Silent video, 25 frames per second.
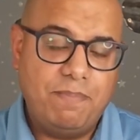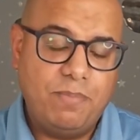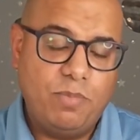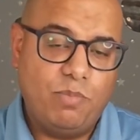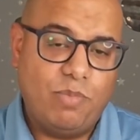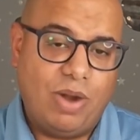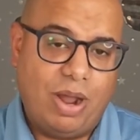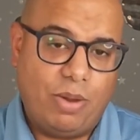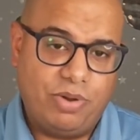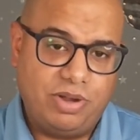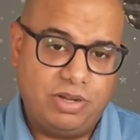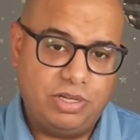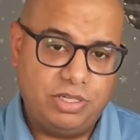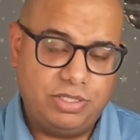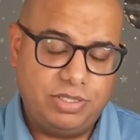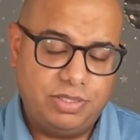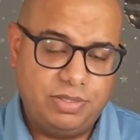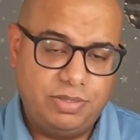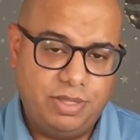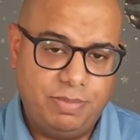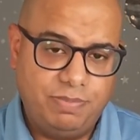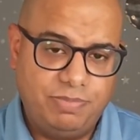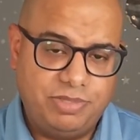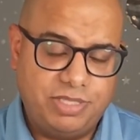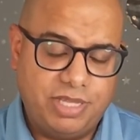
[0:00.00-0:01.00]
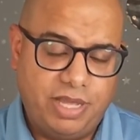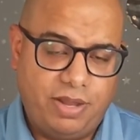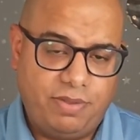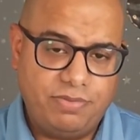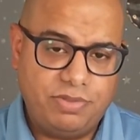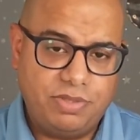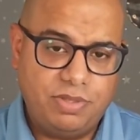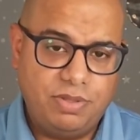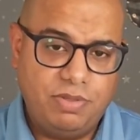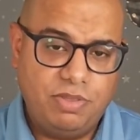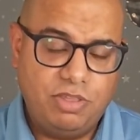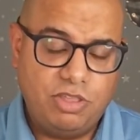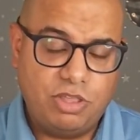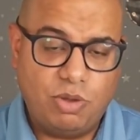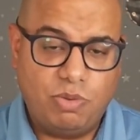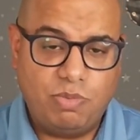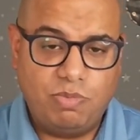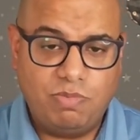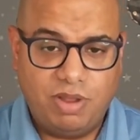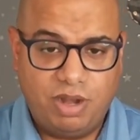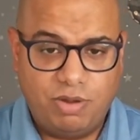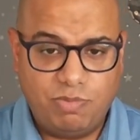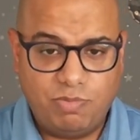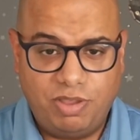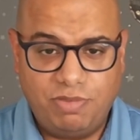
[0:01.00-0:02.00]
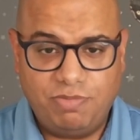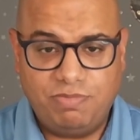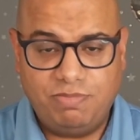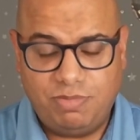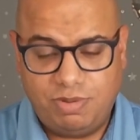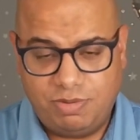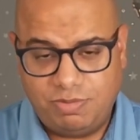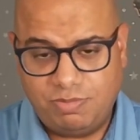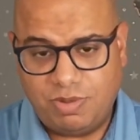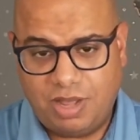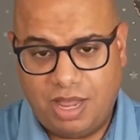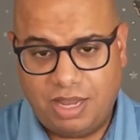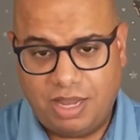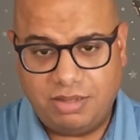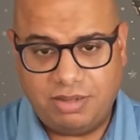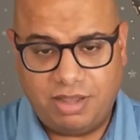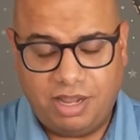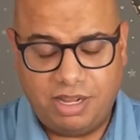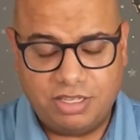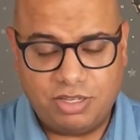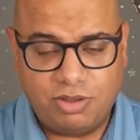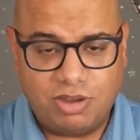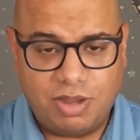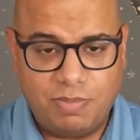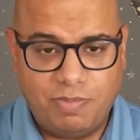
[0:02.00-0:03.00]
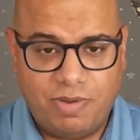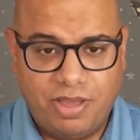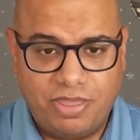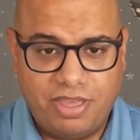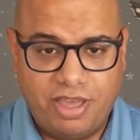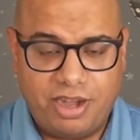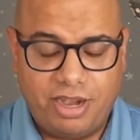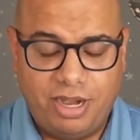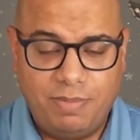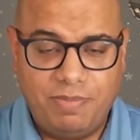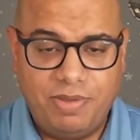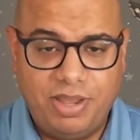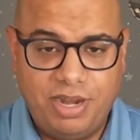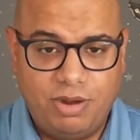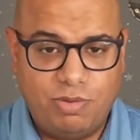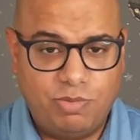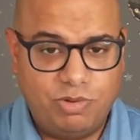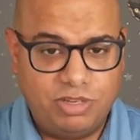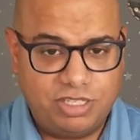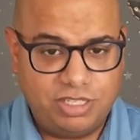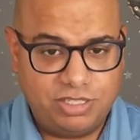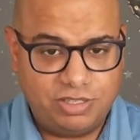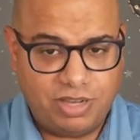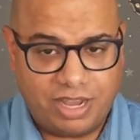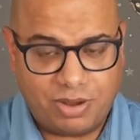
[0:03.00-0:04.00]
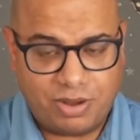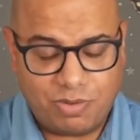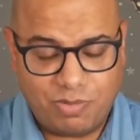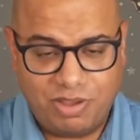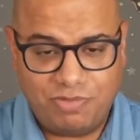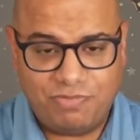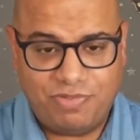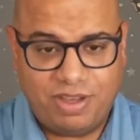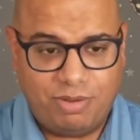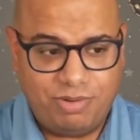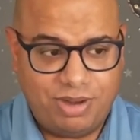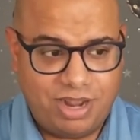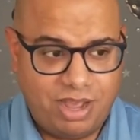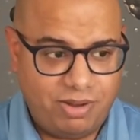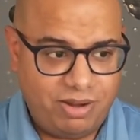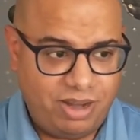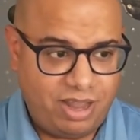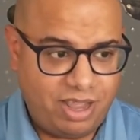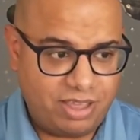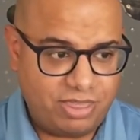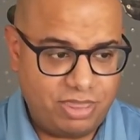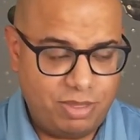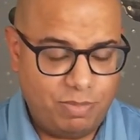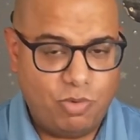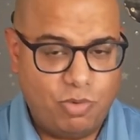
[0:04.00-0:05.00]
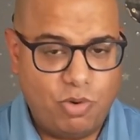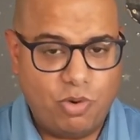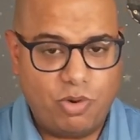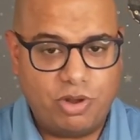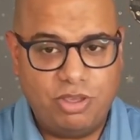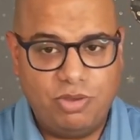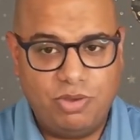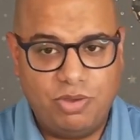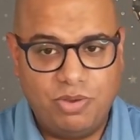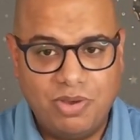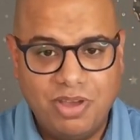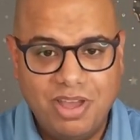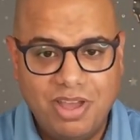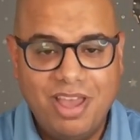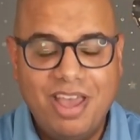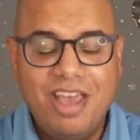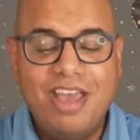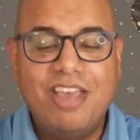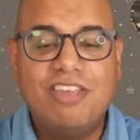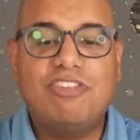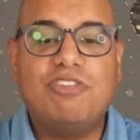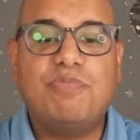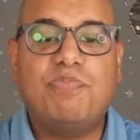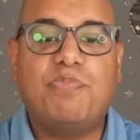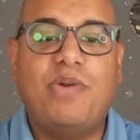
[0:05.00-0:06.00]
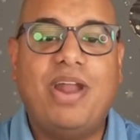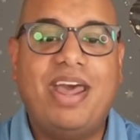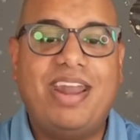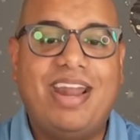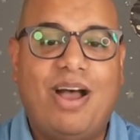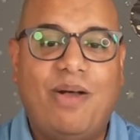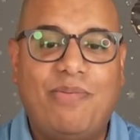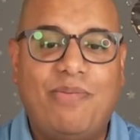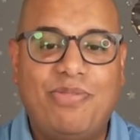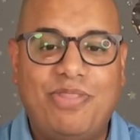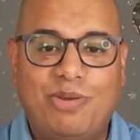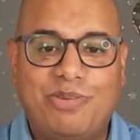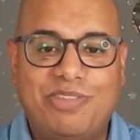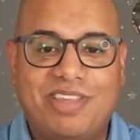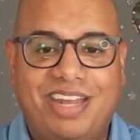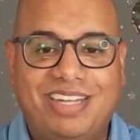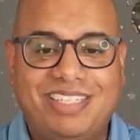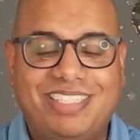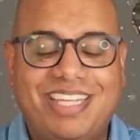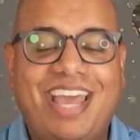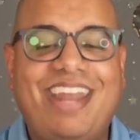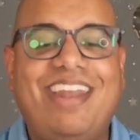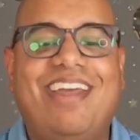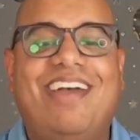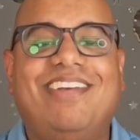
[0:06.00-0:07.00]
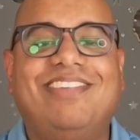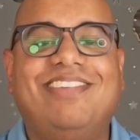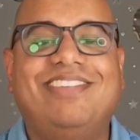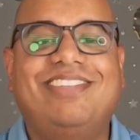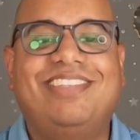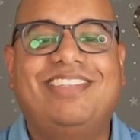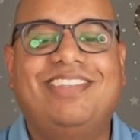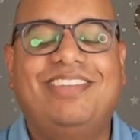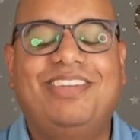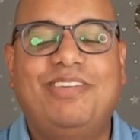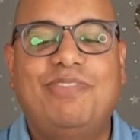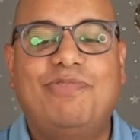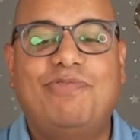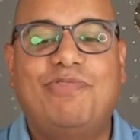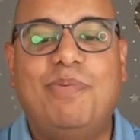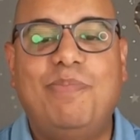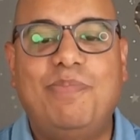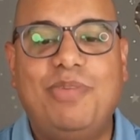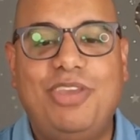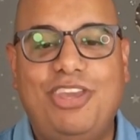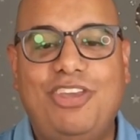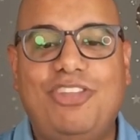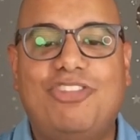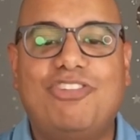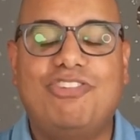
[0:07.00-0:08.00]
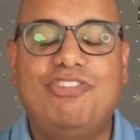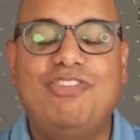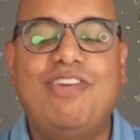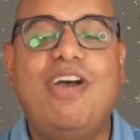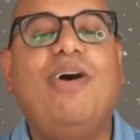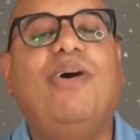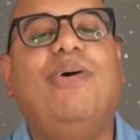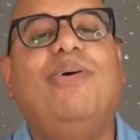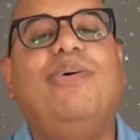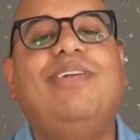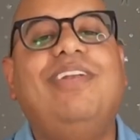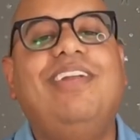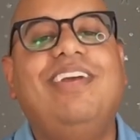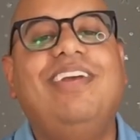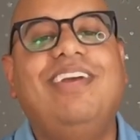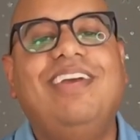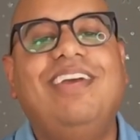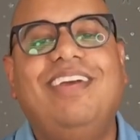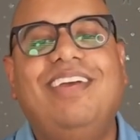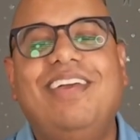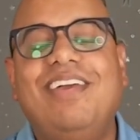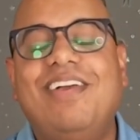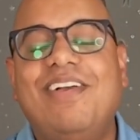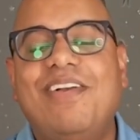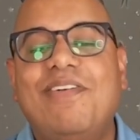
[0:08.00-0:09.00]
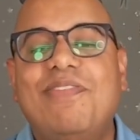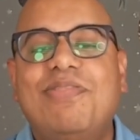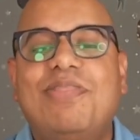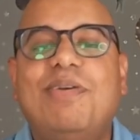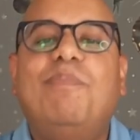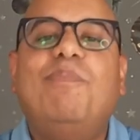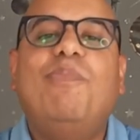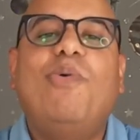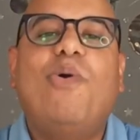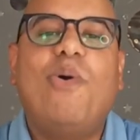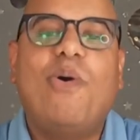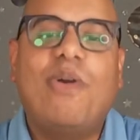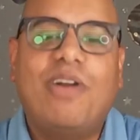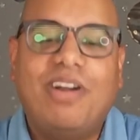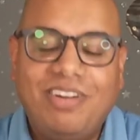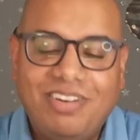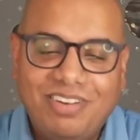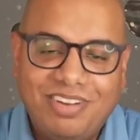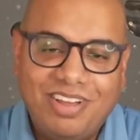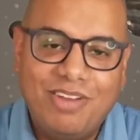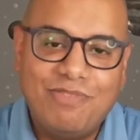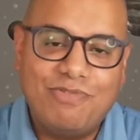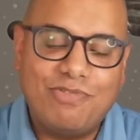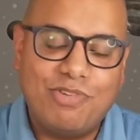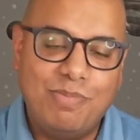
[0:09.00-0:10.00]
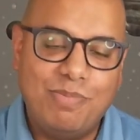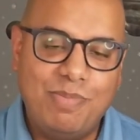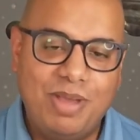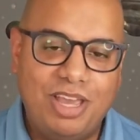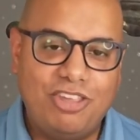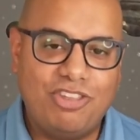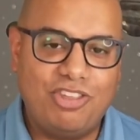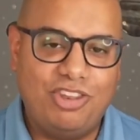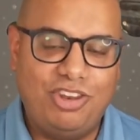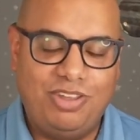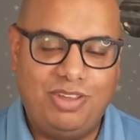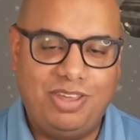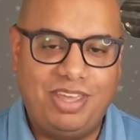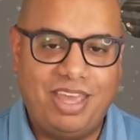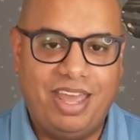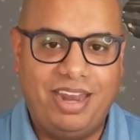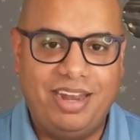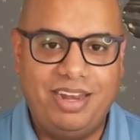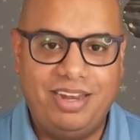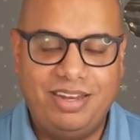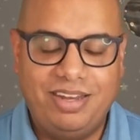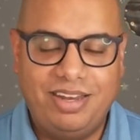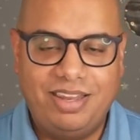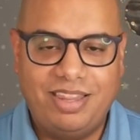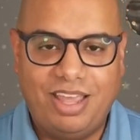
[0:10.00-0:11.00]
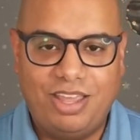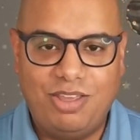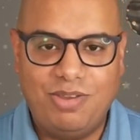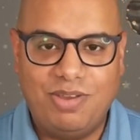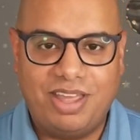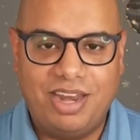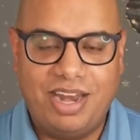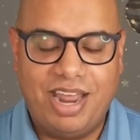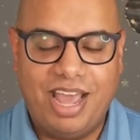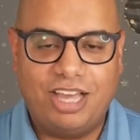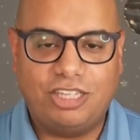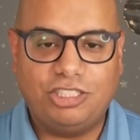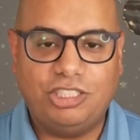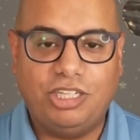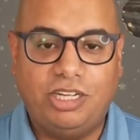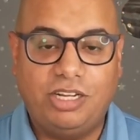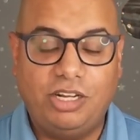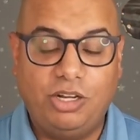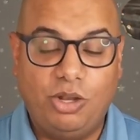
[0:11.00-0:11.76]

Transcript: routers themselves. So, and I'll talk about that in a minute, which is like we found out like the more you spread out those antennas from each node, the more information you get that you can actually